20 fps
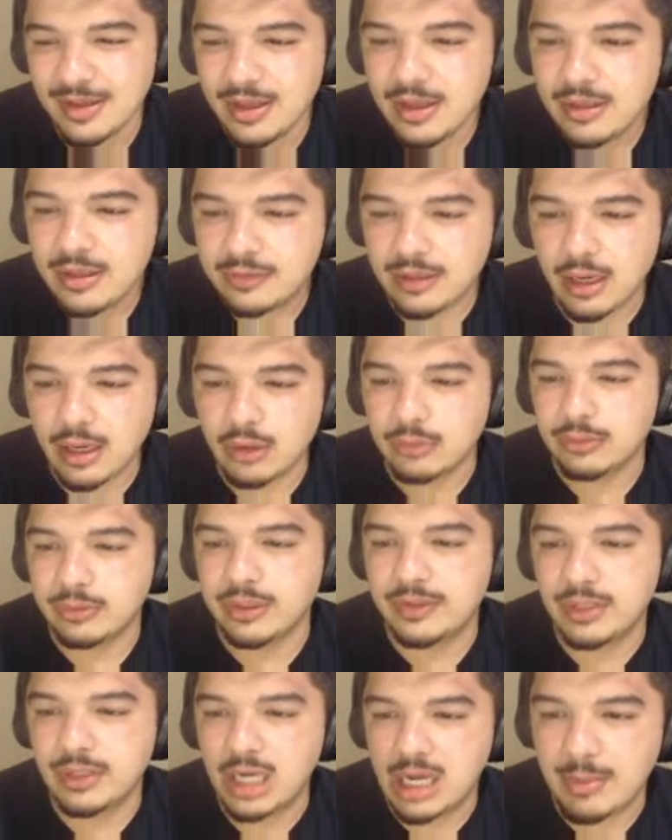So, let's
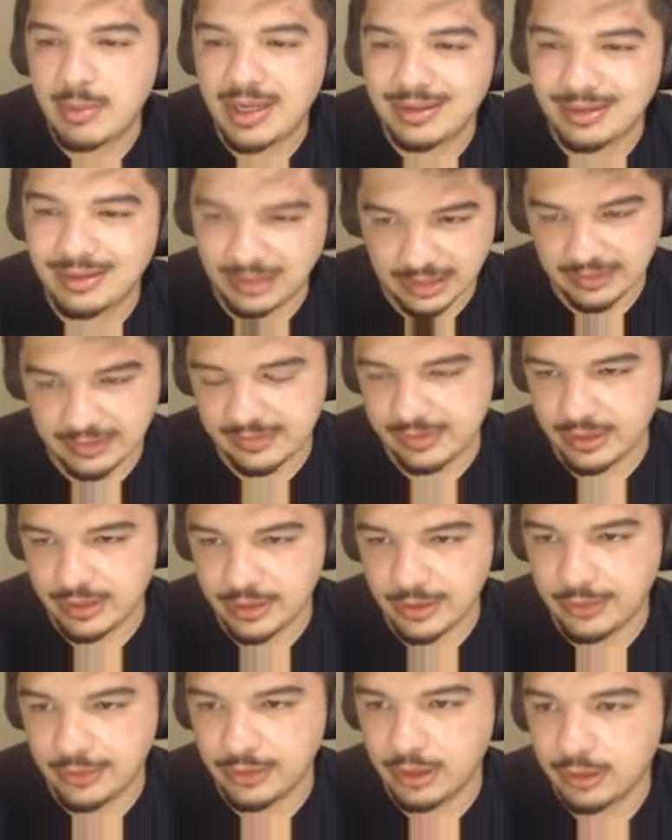talk about since the
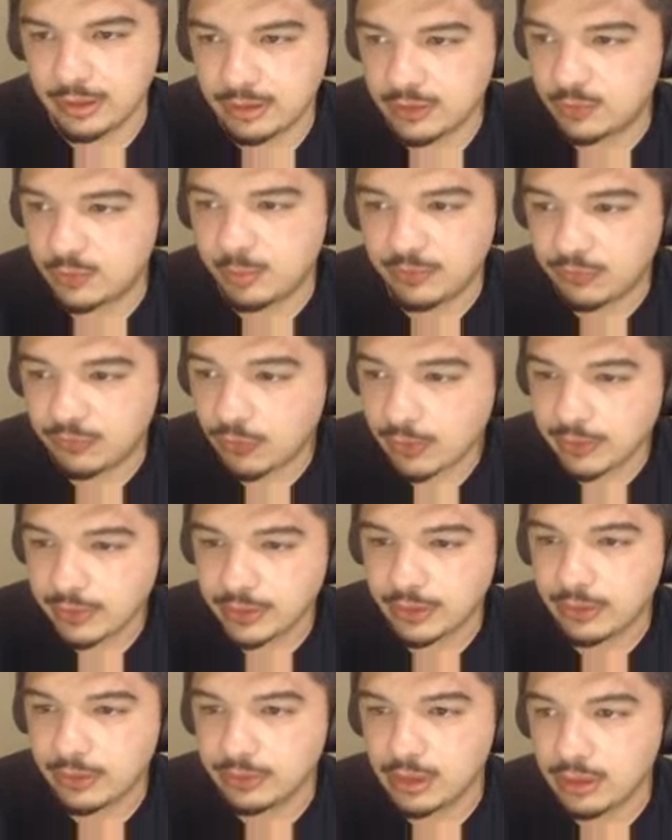no-no. Because before the
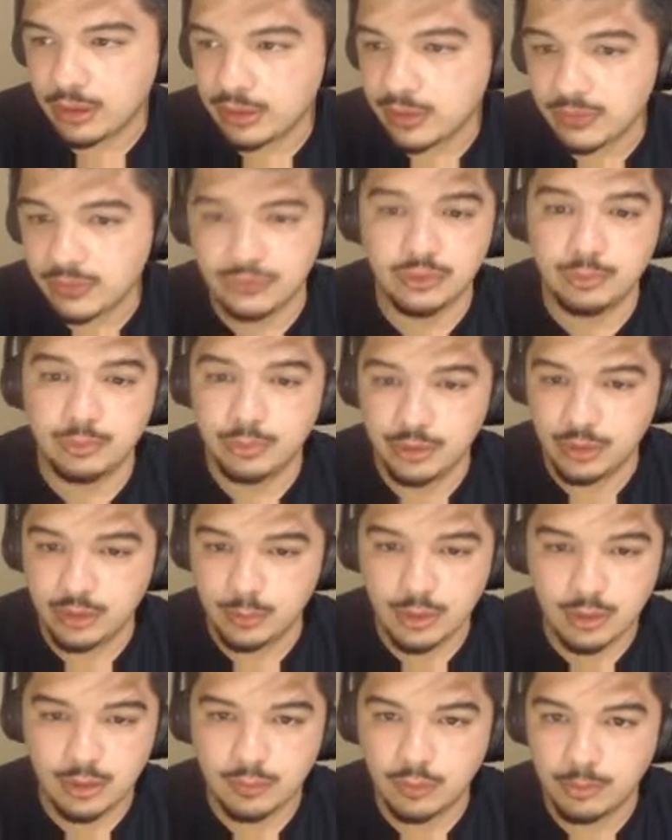no-no, he was doing pretty
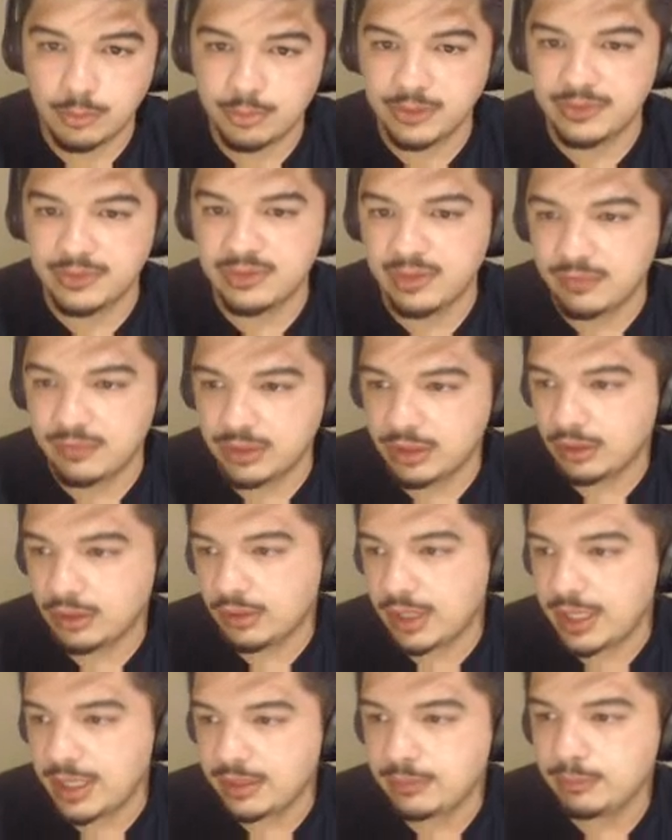well. 1.7
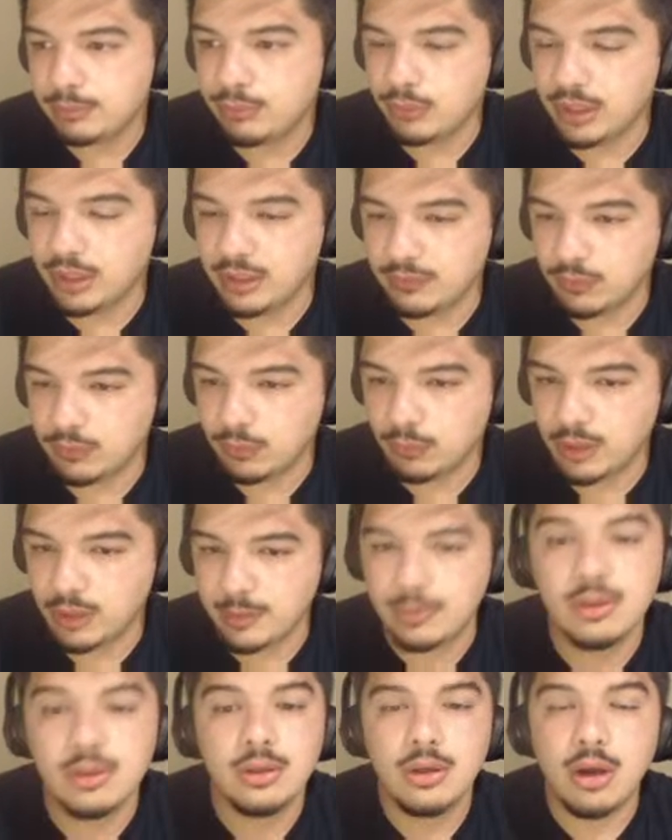ERA, 0.84 whip.
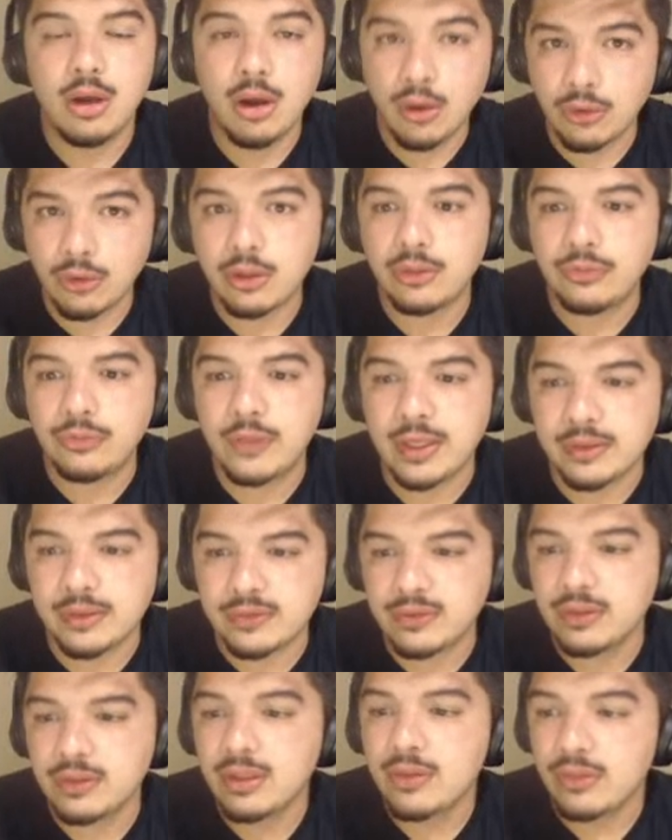All good things.
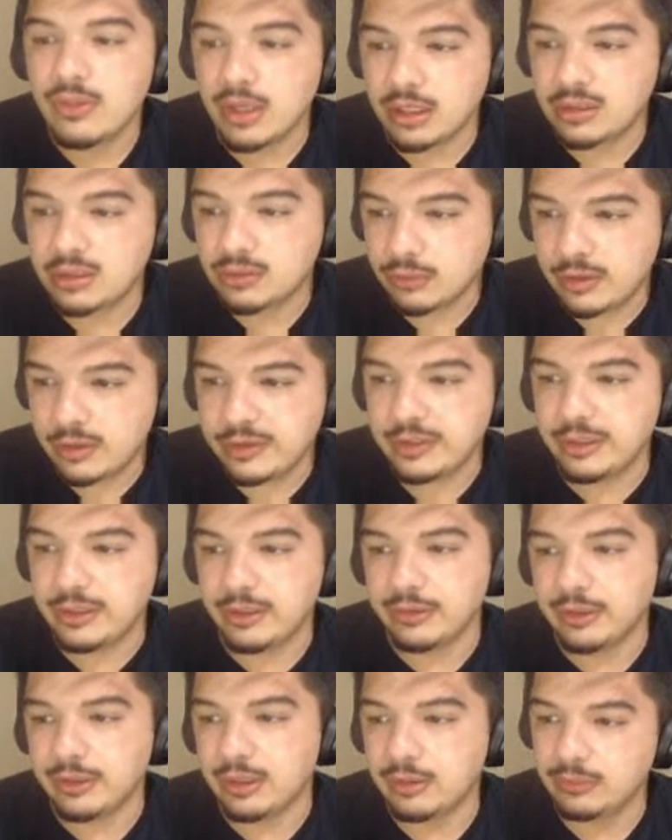Then he threw the
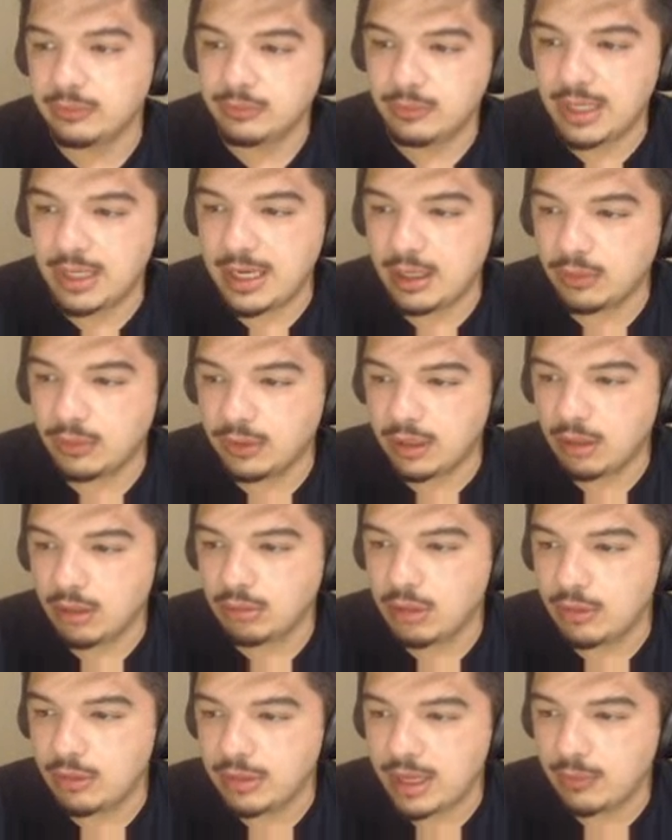no-no. Wow, look how
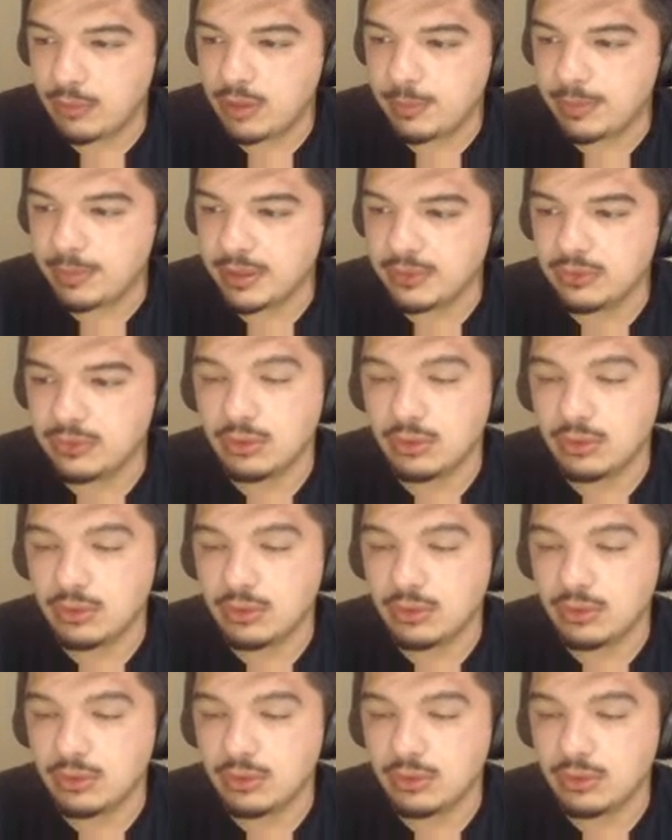low that whip is.